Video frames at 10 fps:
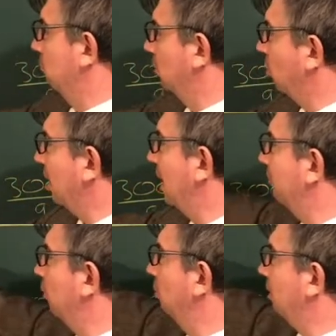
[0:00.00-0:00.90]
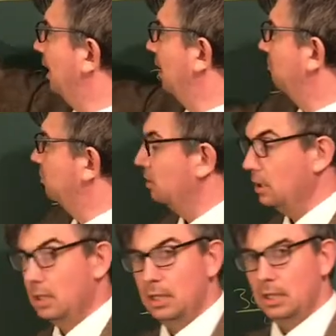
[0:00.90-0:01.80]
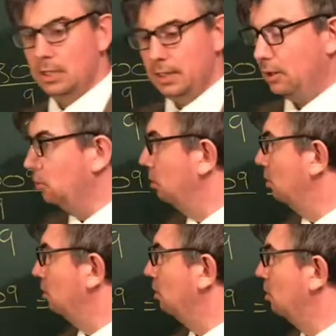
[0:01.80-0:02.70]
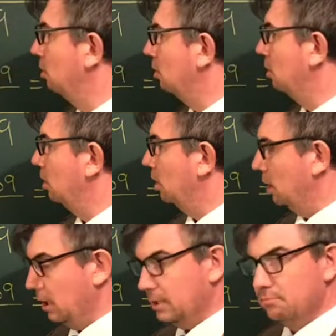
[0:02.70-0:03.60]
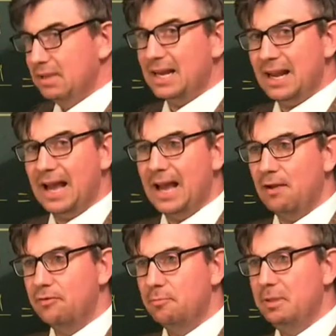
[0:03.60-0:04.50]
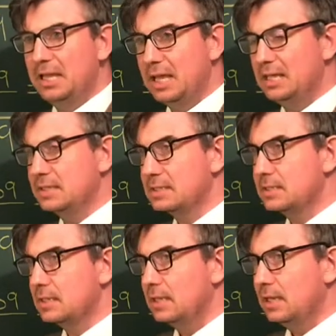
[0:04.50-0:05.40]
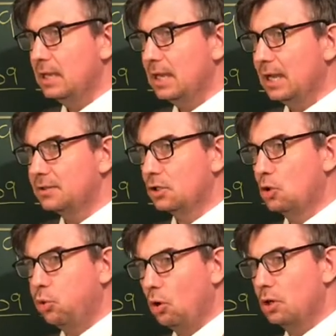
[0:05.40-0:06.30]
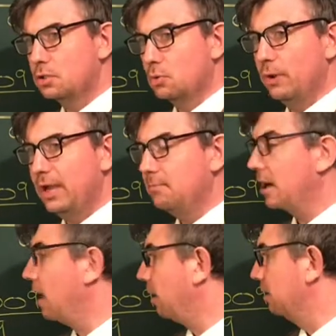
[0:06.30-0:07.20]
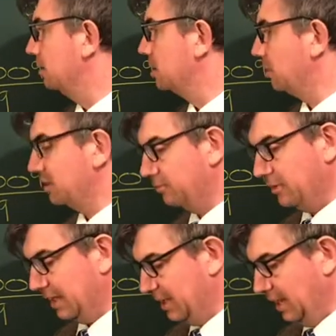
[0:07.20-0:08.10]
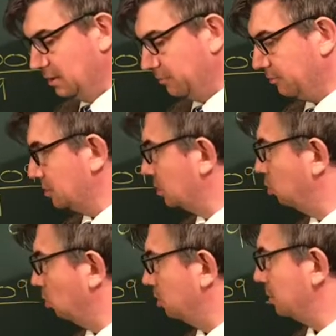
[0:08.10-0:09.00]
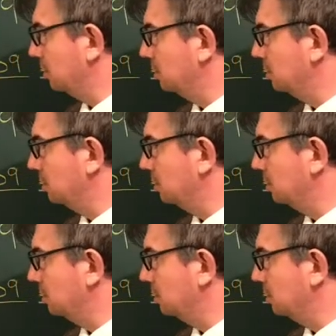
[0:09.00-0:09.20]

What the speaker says: Lower half, upper half. Now, the middle half begins at the quarter way mark. So at the end of the first quarter.